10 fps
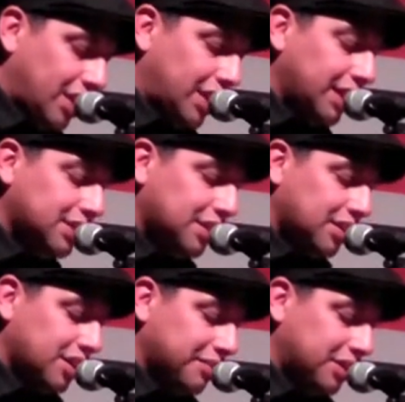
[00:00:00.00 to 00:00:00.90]
Gaeta
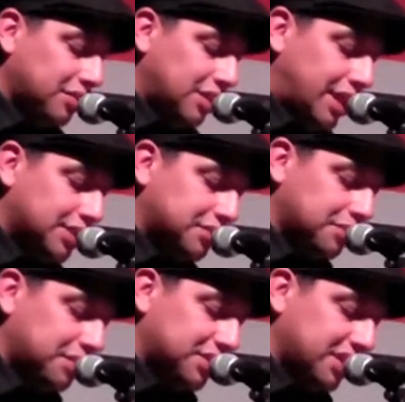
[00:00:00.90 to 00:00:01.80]
thought about their last
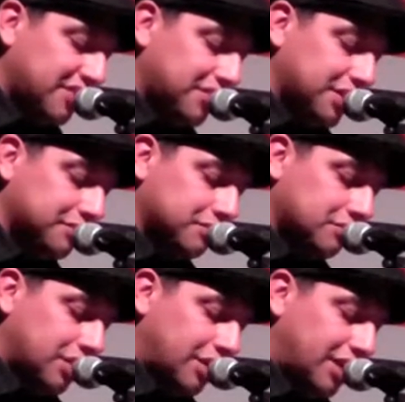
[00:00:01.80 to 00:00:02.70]
trip to Sav-On,
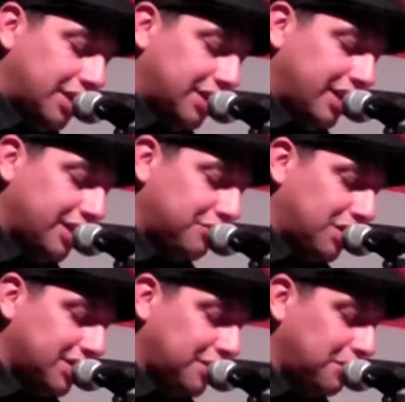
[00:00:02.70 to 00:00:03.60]
how Anna hadn't
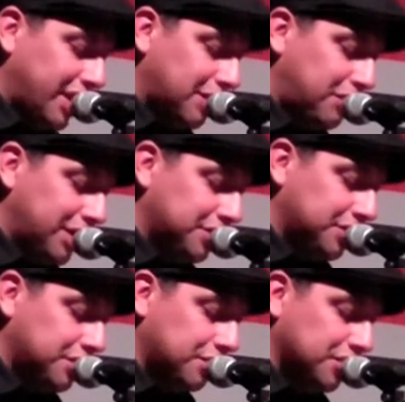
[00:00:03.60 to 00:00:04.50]
wanted a black
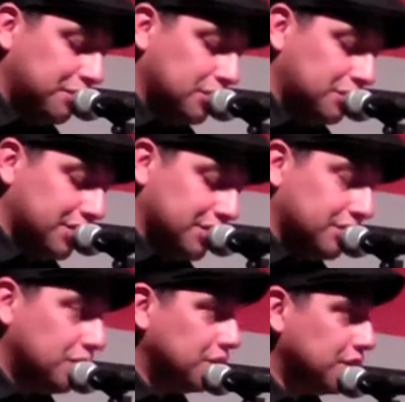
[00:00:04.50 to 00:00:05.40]
binder or a blue one
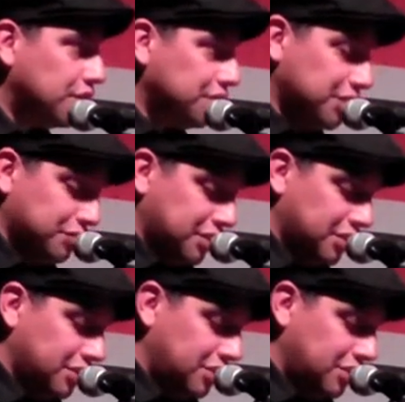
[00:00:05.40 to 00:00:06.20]
or a green one.